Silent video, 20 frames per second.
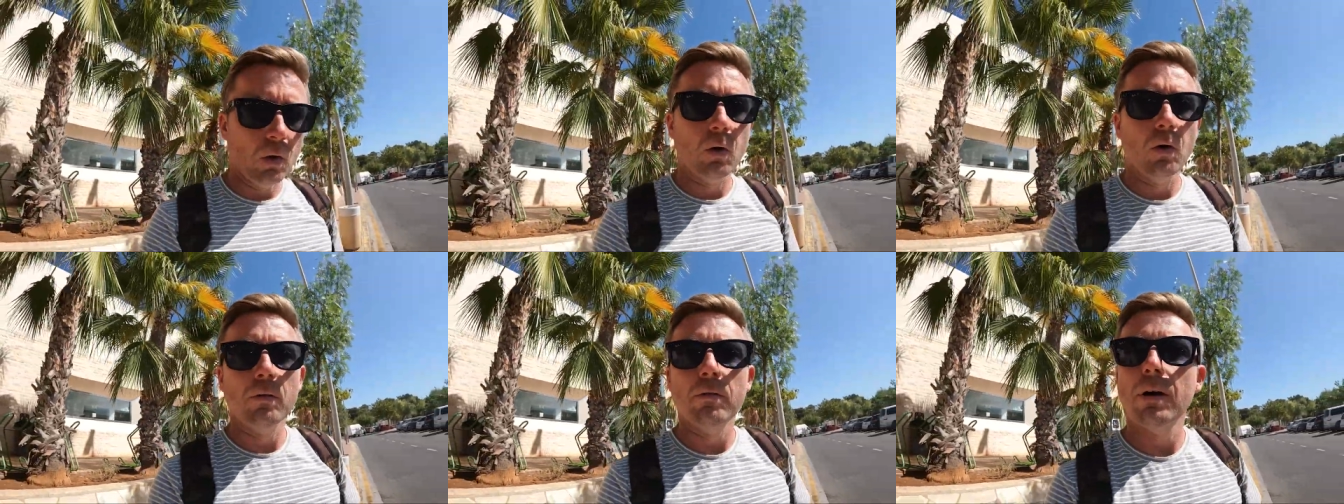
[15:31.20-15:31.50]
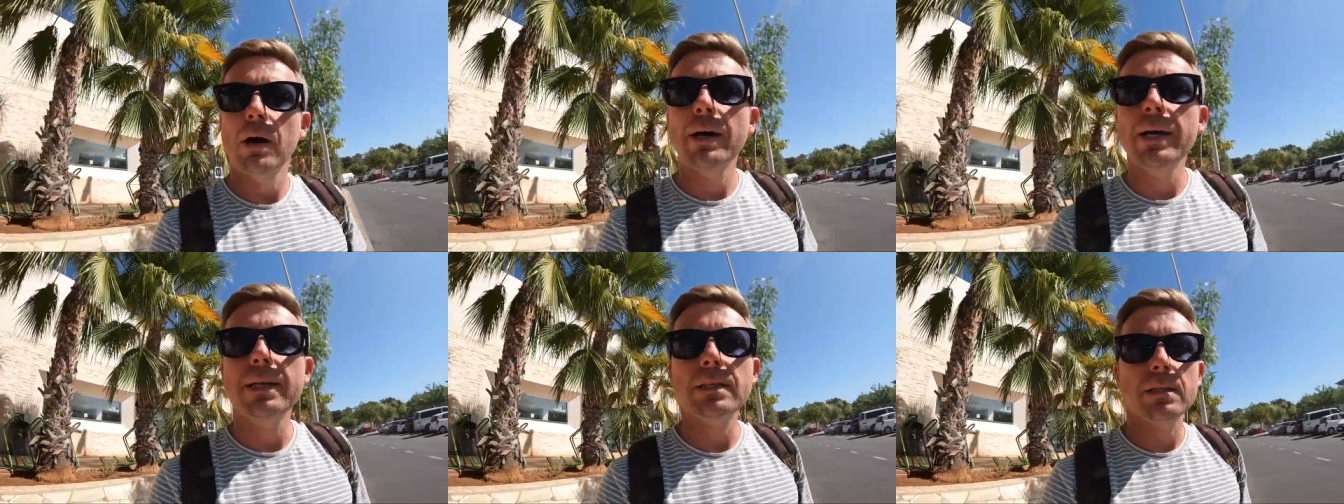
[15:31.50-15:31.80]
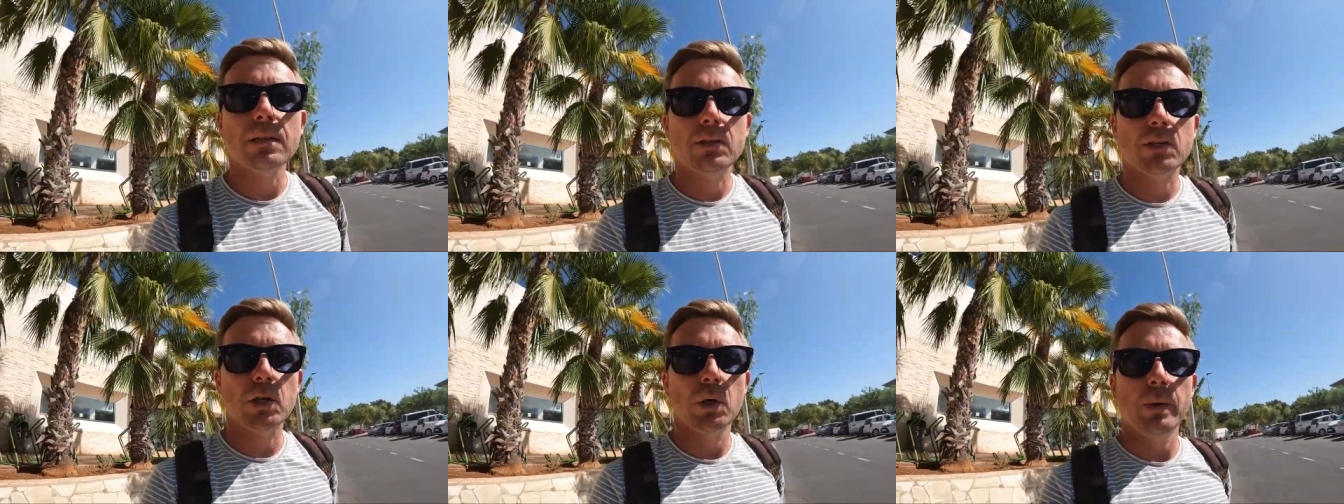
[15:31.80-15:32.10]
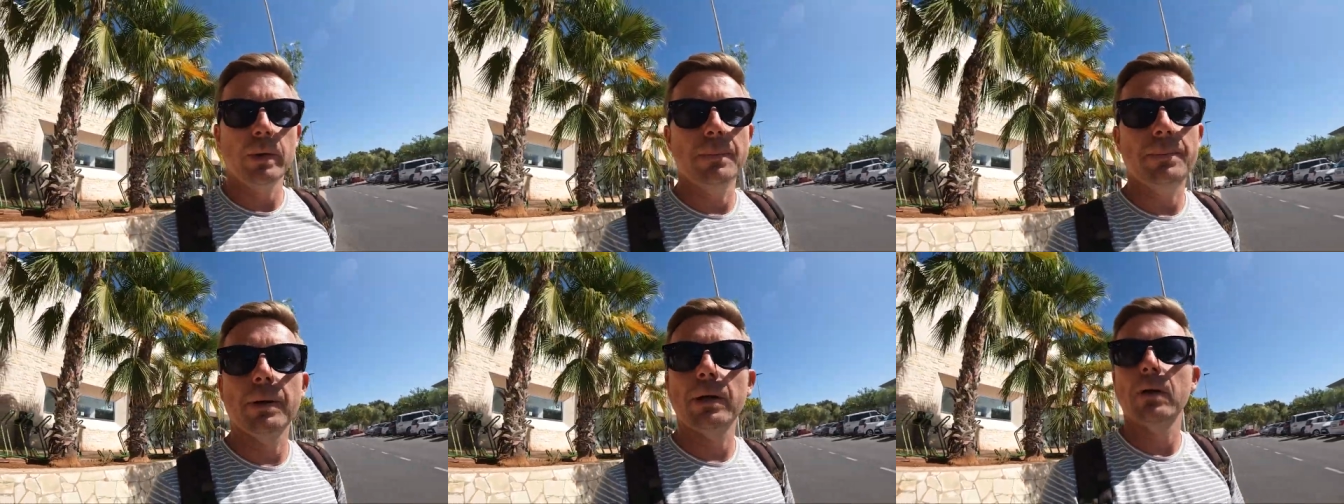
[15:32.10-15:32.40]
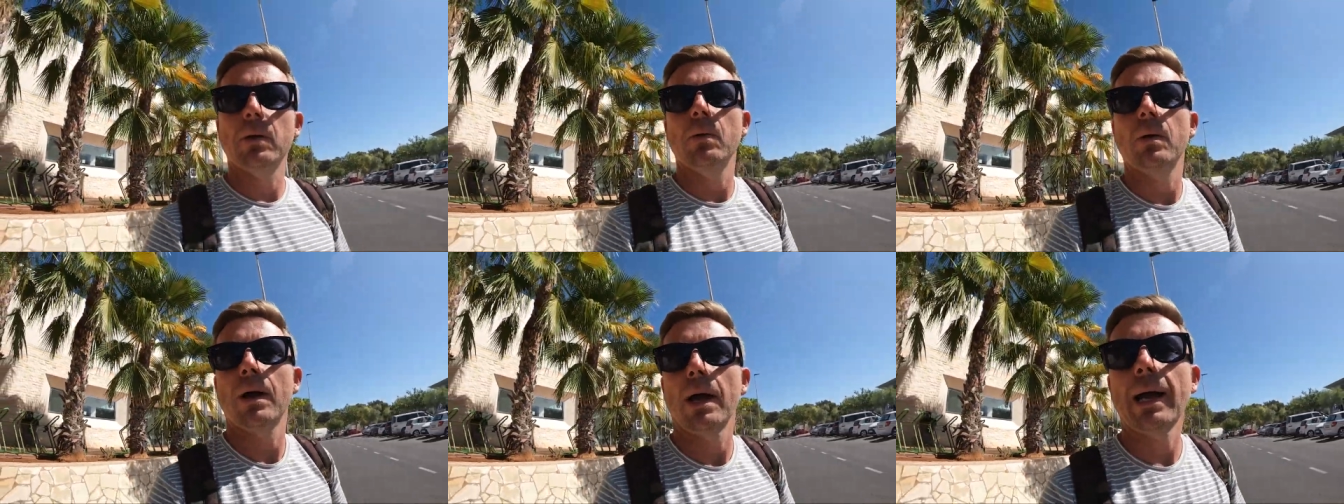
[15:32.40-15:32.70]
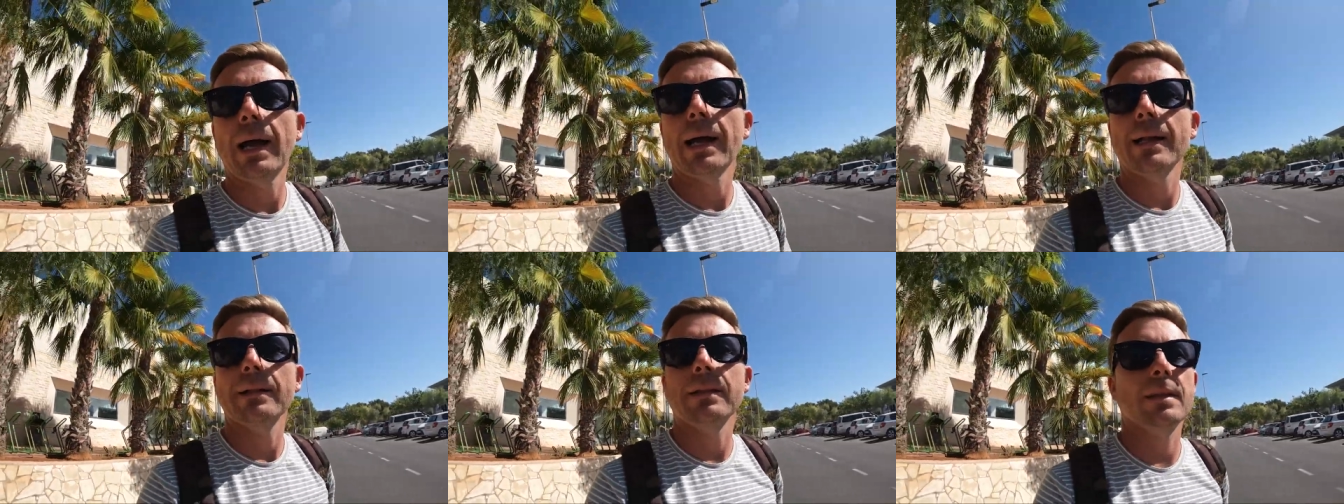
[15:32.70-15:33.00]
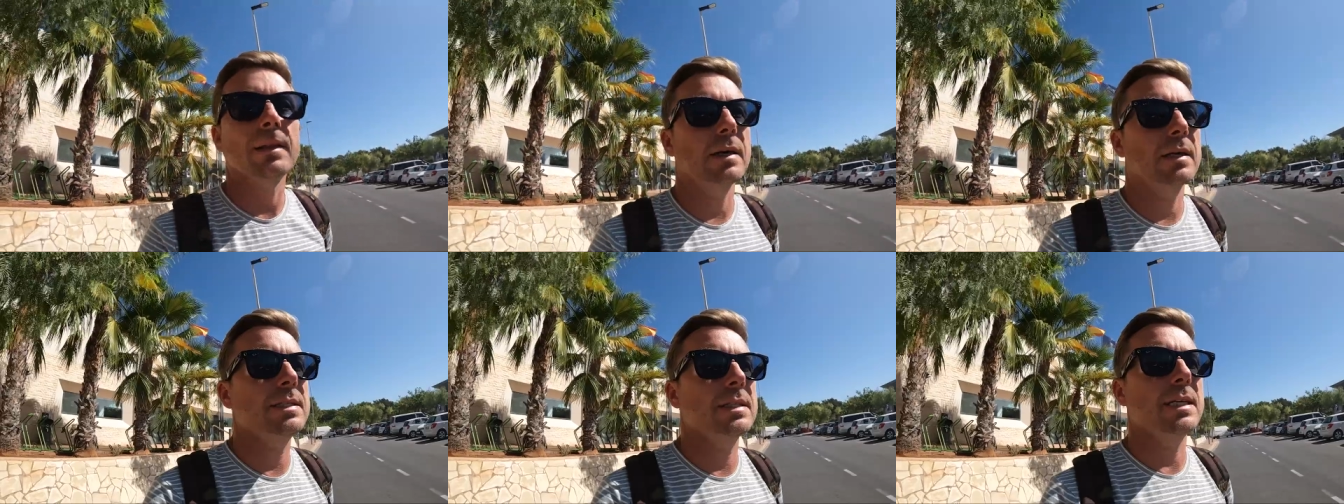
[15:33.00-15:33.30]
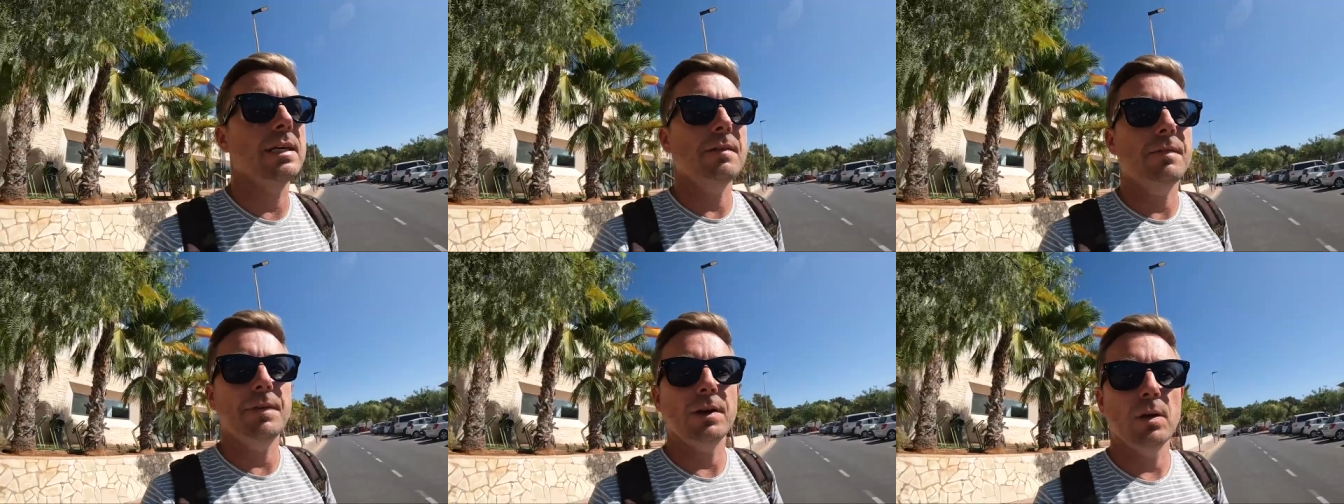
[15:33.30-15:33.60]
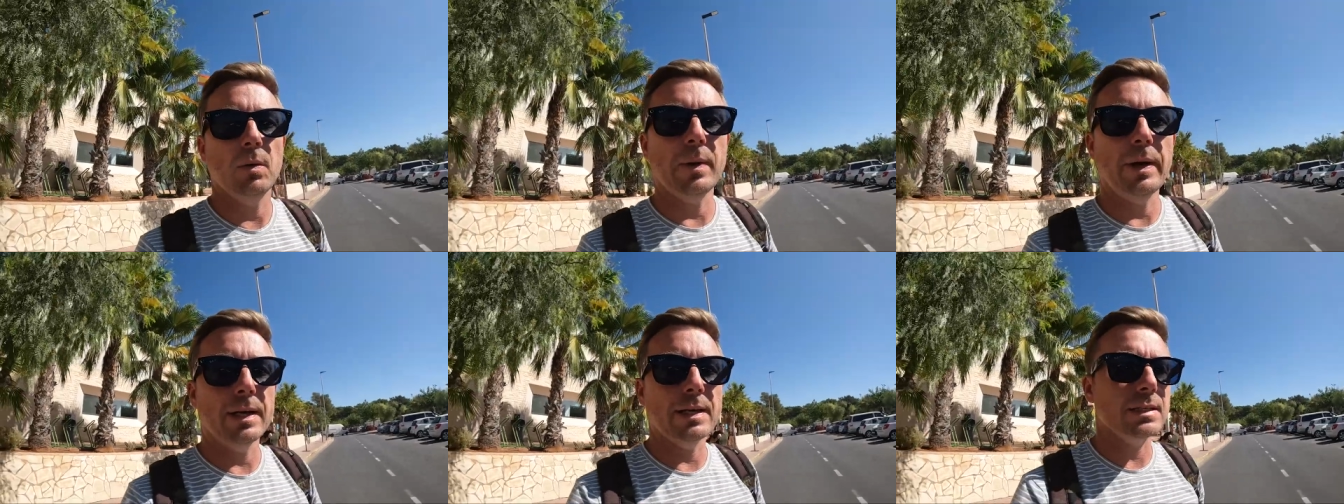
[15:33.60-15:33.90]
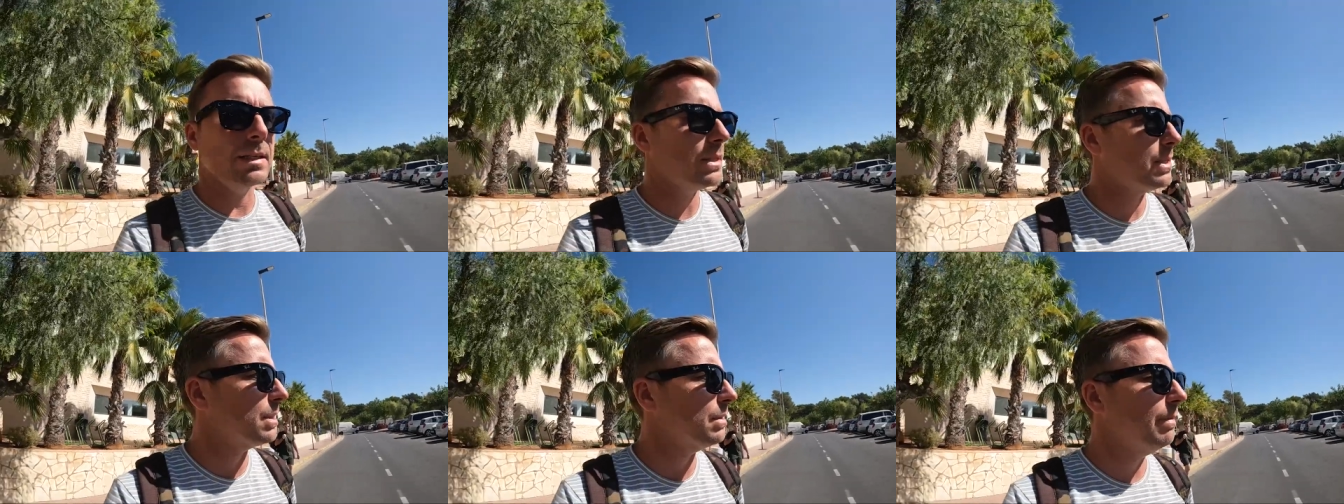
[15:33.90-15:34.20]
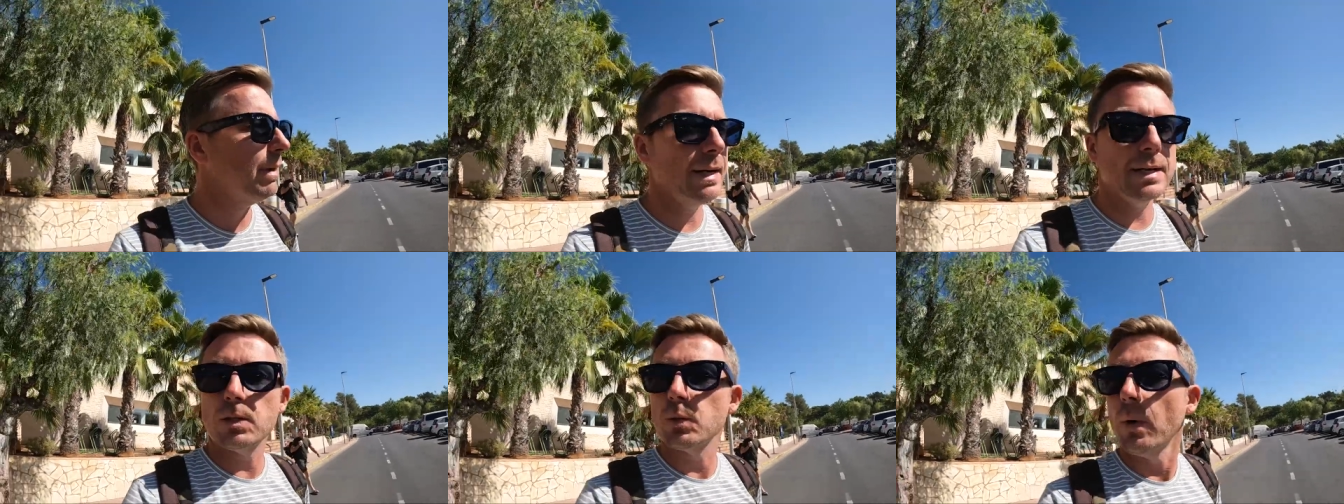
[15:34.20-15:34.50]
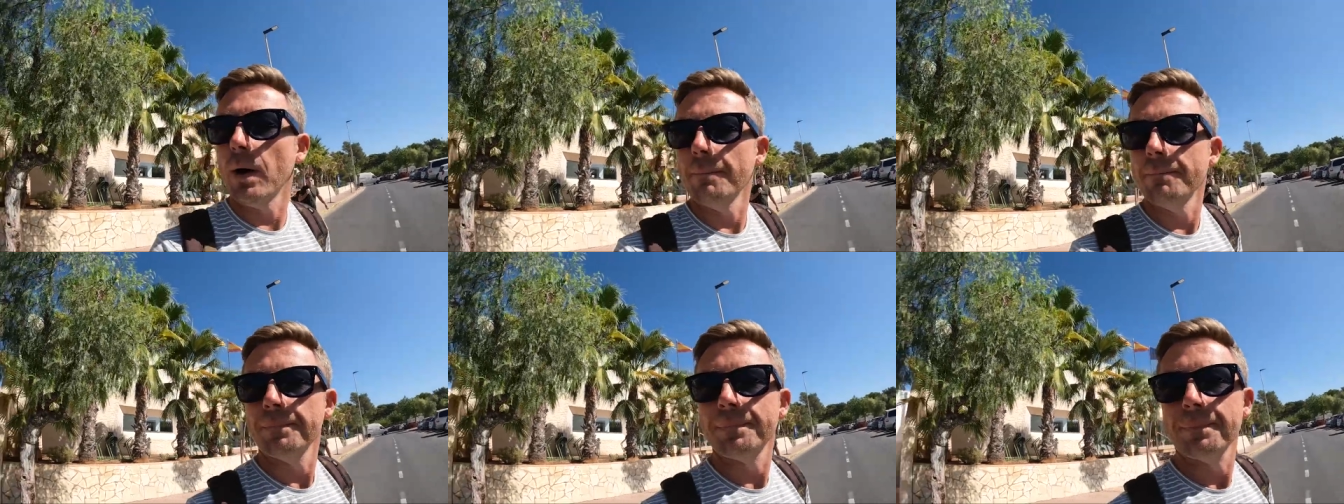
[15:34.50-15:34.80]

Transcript: Aura is a Tui Blue and the Sea View is a Sirenis one.